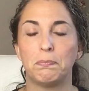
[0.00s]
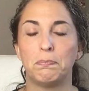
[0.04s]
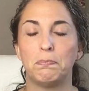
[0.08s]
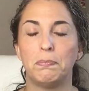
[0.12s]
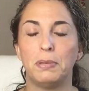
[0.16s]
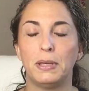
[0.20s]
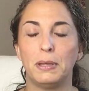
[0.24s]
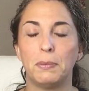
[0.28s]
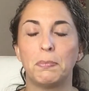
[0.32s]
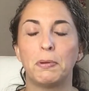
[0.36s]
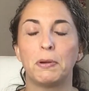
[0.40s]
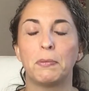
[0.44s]

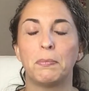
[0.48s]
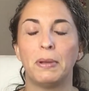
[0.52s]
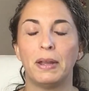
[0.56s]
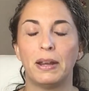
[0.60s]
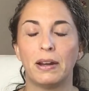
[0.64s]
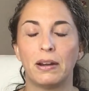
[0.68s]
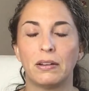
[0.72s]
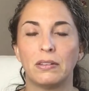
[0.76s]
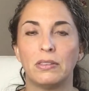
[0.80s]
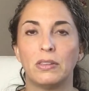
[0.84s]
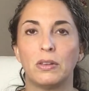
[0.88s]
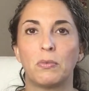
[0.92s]
be
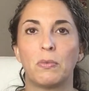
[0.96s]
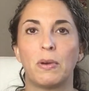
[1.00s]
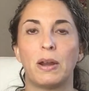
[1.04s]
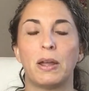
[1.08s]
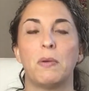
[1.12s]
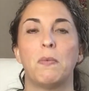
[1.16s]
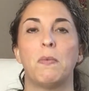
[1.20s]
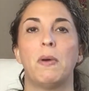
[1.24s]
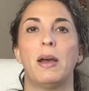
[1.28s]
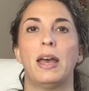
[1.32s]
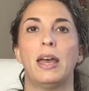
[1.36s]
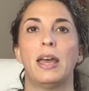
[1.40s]
prepared in the
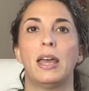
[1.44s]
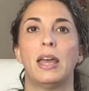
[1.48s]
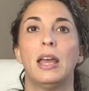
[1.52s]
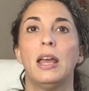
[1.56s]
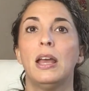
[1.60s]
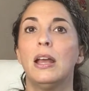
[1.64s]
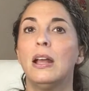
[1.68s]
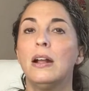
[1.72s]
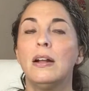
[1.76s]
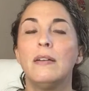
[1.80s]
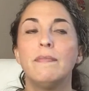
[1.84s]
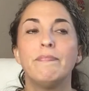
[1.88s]
right way.
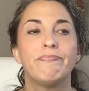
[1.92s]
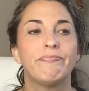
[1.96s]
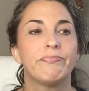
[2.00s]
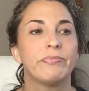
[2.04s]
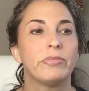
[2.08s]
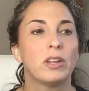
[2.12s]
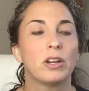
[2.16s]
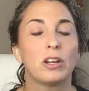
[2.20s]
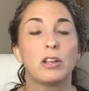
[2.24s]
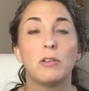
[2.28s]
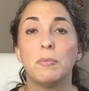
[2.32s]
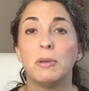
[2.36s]

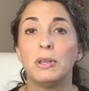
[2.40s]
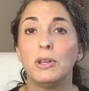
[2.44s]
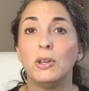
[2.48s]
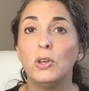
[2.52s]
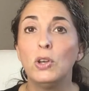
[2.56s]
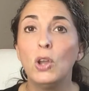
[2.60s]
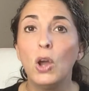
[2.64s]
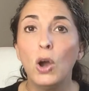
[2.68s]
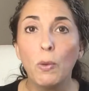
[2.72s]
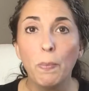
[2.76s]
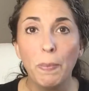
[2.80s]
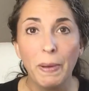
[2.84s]
There can be
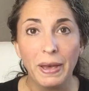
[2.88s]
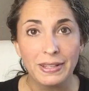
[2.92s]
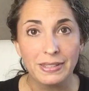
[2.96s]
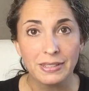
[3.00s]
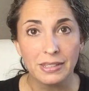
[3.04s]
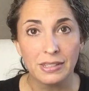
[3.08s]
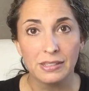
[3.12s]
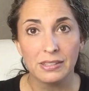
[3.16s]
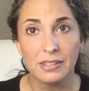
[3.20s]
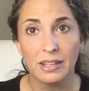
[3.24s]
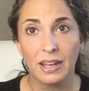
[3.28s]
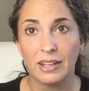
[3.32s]
no
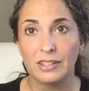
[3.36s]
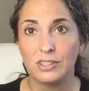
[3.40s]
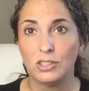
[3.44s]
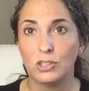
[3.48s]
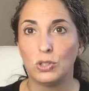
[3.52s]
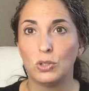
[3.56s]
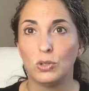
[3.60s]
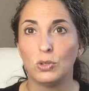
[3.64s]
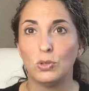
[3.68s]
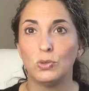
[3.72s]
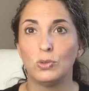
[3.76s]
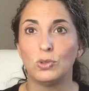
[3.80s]
pesticides
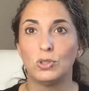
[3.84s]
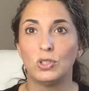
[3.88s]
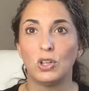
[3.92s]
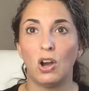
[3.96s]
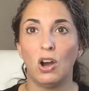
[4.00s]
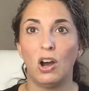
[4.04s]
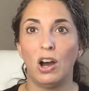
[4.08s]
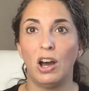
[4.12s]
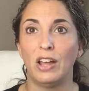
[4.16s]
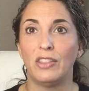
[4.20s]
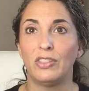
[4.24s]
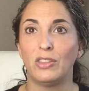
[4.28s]
used
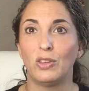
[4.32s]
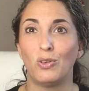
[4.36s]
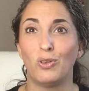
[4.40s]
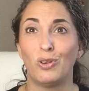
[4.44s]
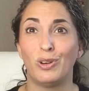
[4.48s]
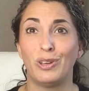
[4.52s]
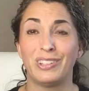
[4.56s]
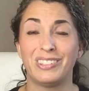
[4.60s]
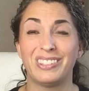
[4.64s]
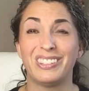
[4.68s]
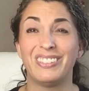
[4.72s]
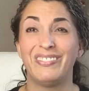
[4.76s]
on the
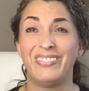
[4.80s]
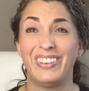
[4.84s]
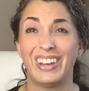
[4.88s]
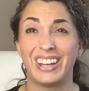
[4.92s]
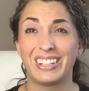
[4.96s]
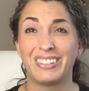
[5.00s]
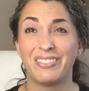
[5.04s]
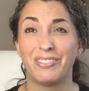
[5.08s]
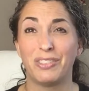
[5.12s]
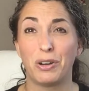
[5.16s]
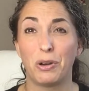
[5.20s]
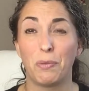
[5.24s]
oils. In
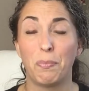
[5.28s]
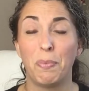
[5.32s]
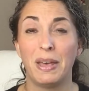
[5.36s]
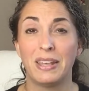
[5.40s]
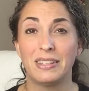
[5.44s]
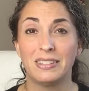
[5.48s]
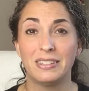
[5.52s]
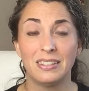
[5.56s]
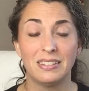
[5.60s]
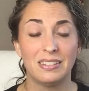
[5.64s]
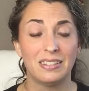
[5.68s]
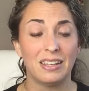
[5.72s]
fact, if there are
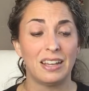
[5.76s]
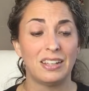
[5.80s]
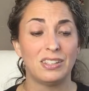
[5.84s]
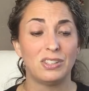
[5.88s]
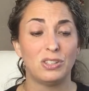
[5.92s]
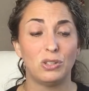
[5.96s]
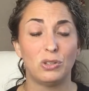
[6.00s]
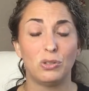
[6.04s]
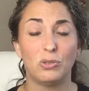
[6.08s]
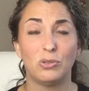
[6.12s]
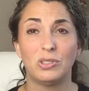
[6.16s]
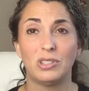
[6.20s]

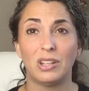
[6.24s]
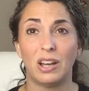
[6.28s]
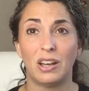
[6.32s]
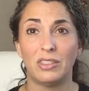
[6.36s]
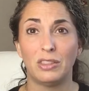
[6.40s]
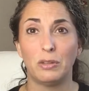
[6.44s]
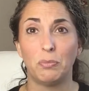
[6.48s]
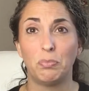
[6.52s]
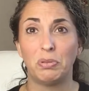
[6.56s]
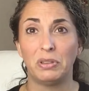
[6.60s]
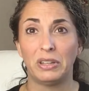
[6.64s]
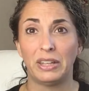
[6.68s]
pesticides used
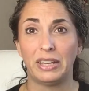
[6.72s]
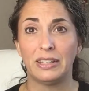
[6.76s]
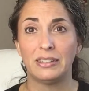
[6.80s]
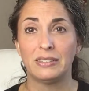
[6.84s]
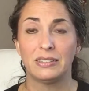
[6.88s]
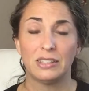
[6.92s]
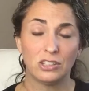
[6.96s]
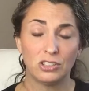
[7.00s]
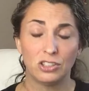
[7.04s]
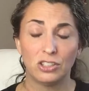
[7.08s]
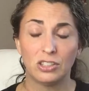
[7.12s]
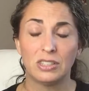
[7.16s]
on the
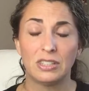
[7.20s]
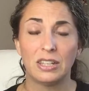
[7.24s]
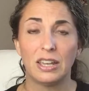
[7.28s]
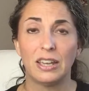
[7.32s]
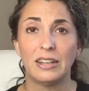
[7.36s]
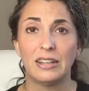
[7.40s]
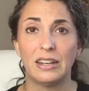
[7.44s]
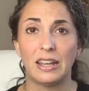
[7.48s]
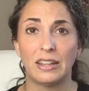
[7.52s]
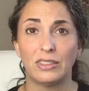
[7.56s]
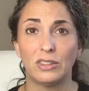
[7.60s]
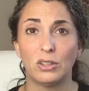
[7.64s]
plants, I should
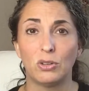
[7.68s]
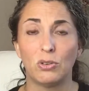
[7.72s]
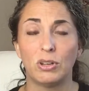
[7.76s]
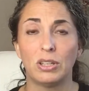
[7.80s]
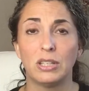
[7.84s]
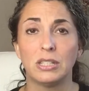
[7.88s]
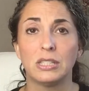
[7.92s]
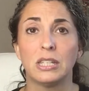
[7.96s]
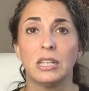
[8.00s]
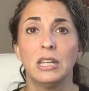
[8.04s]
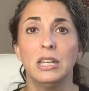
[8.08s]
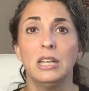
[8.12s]
say, not the
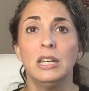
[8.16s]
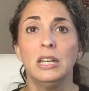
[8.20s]
oils,